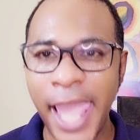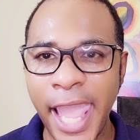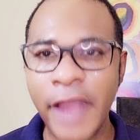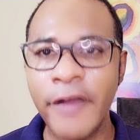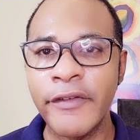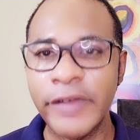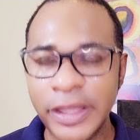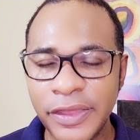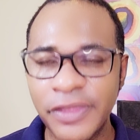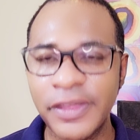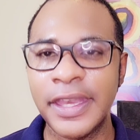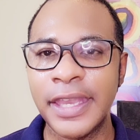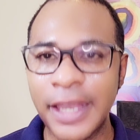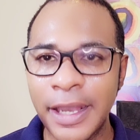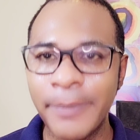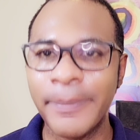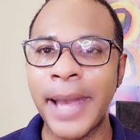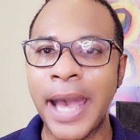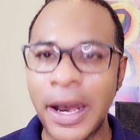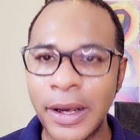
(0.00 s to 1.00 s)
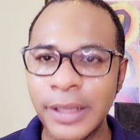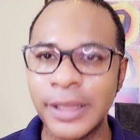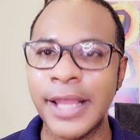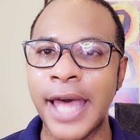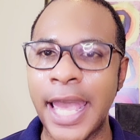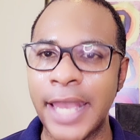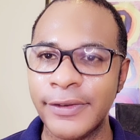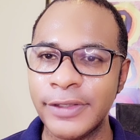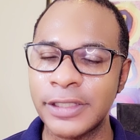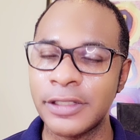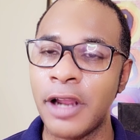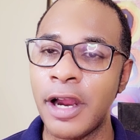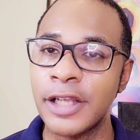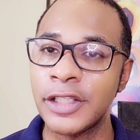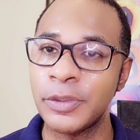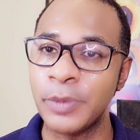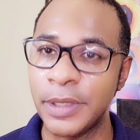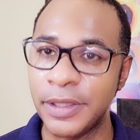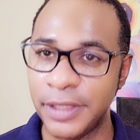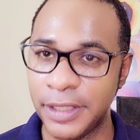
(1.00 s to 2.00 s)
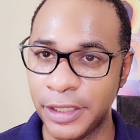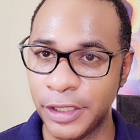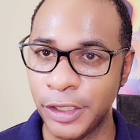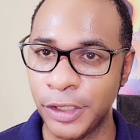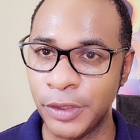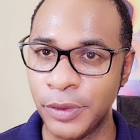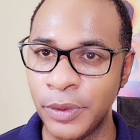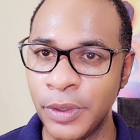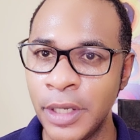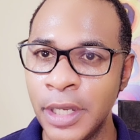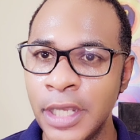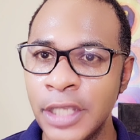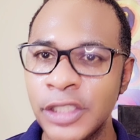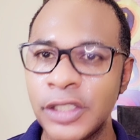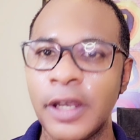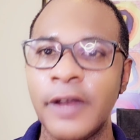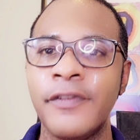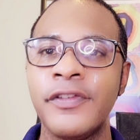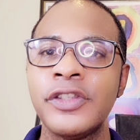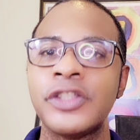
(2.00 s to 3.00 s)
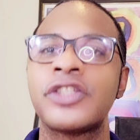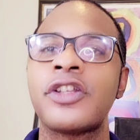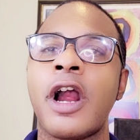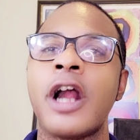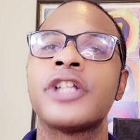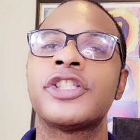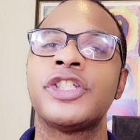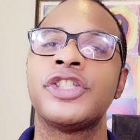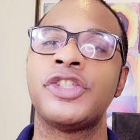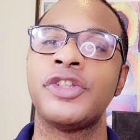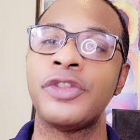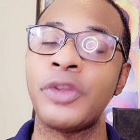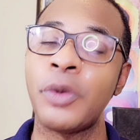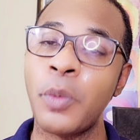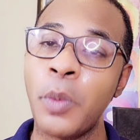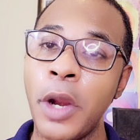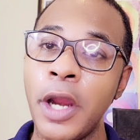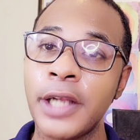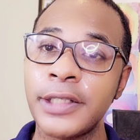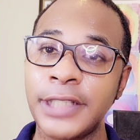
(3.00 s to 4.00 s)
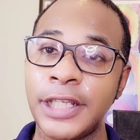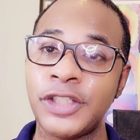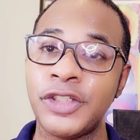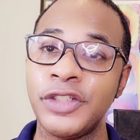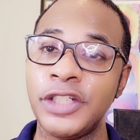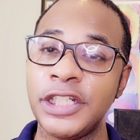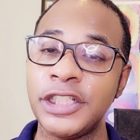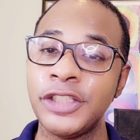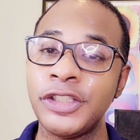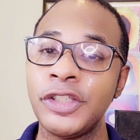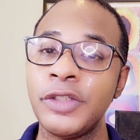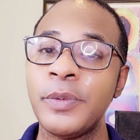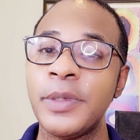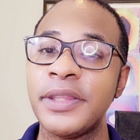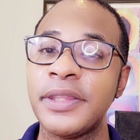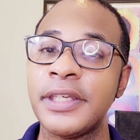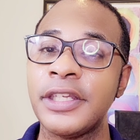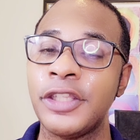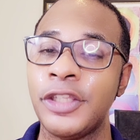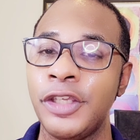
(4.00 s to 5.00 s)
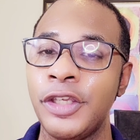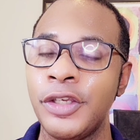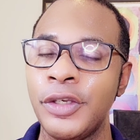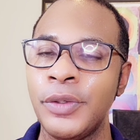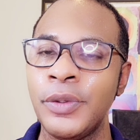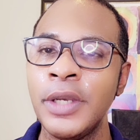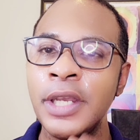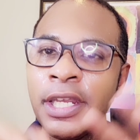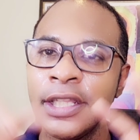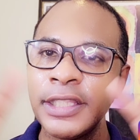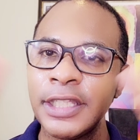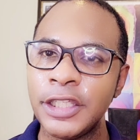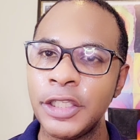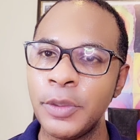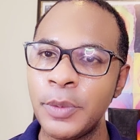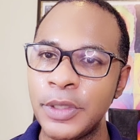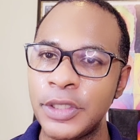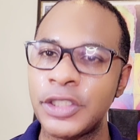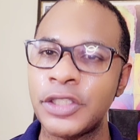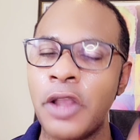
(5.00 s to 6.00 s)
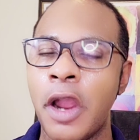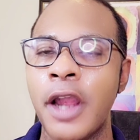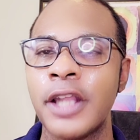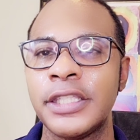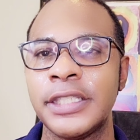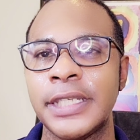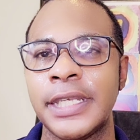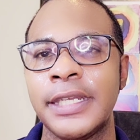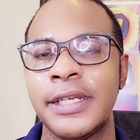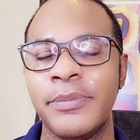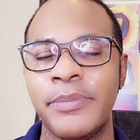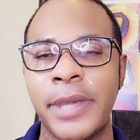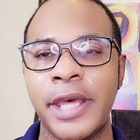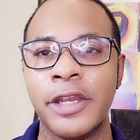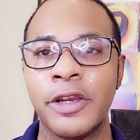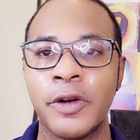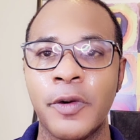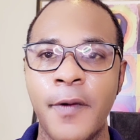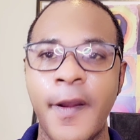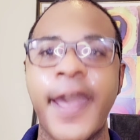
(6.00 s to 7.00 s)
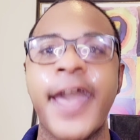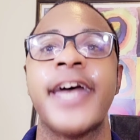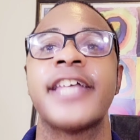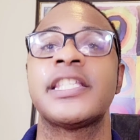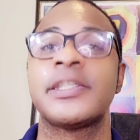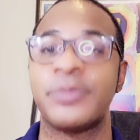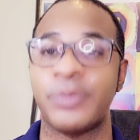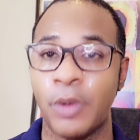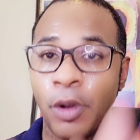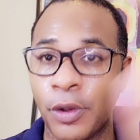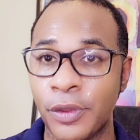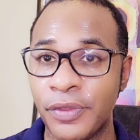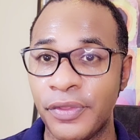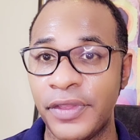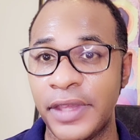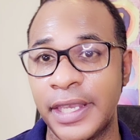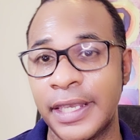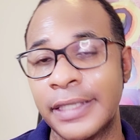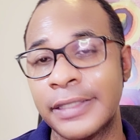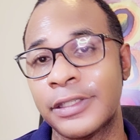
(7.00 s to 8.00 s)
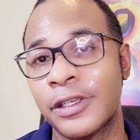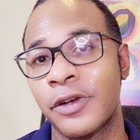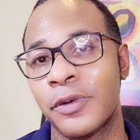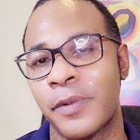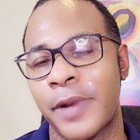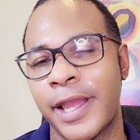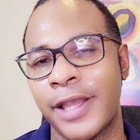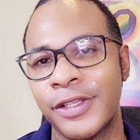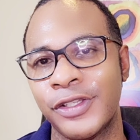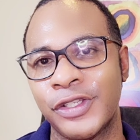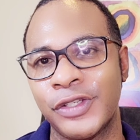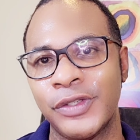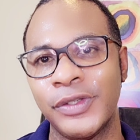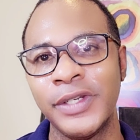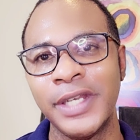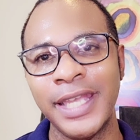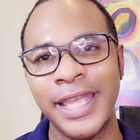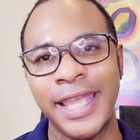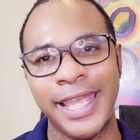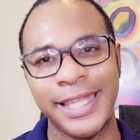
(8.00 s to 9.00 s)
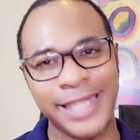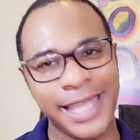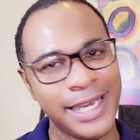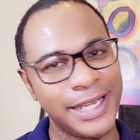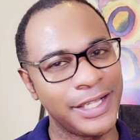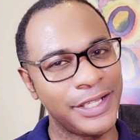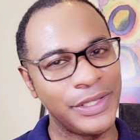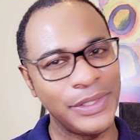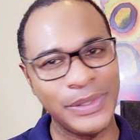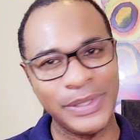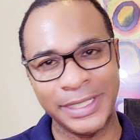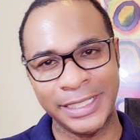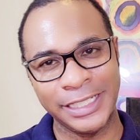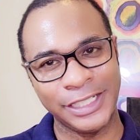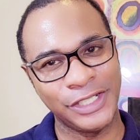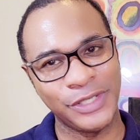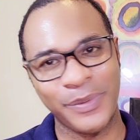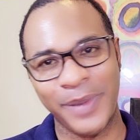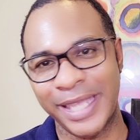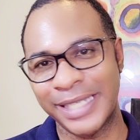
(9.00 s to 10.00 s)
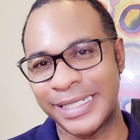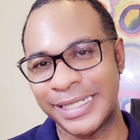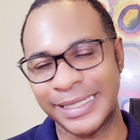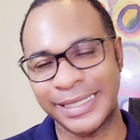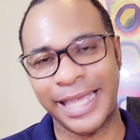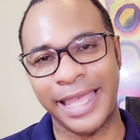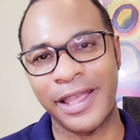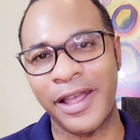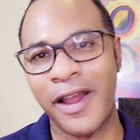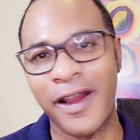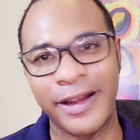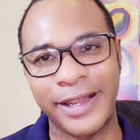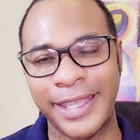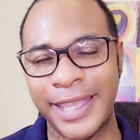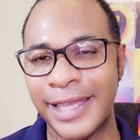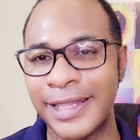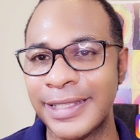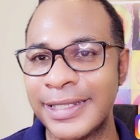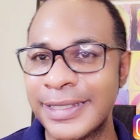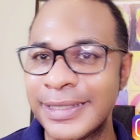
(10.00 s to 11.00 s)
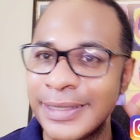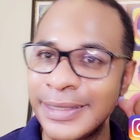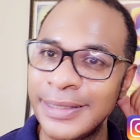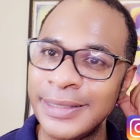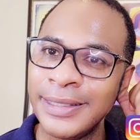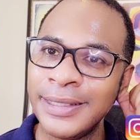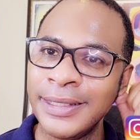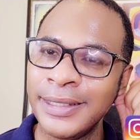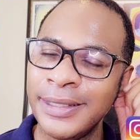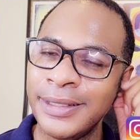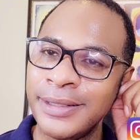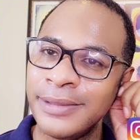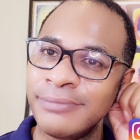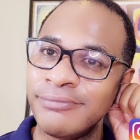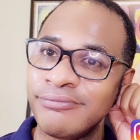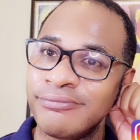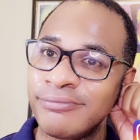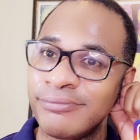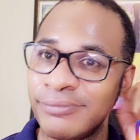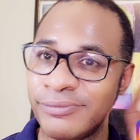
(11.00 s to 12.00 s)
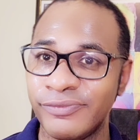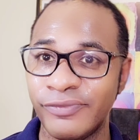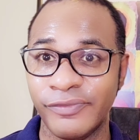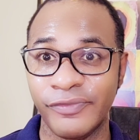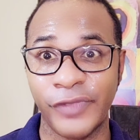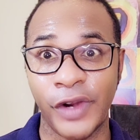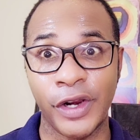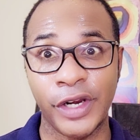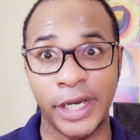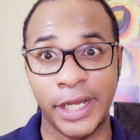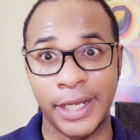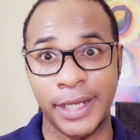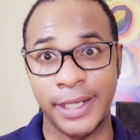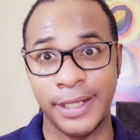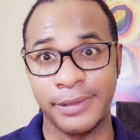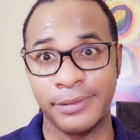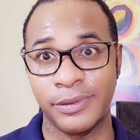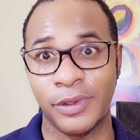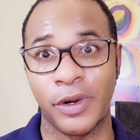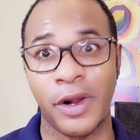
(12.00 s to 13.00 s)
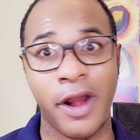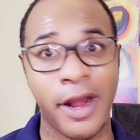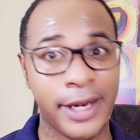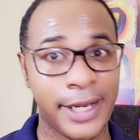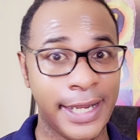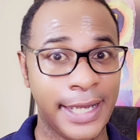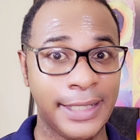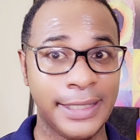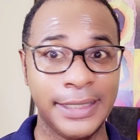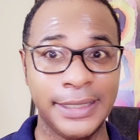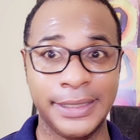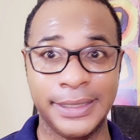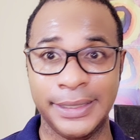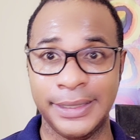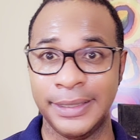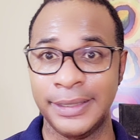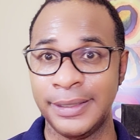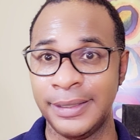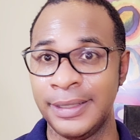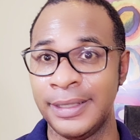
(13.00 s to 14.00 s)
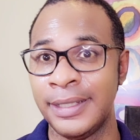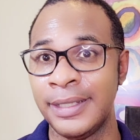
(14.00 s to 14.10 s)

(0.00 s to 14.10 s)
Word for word: Everything about life starts within you. So if you start to do the work that you need to do within you, then you will start to get a better grasp on things around you. And that includes situations like R. Kelly's verdict or R. Kelly's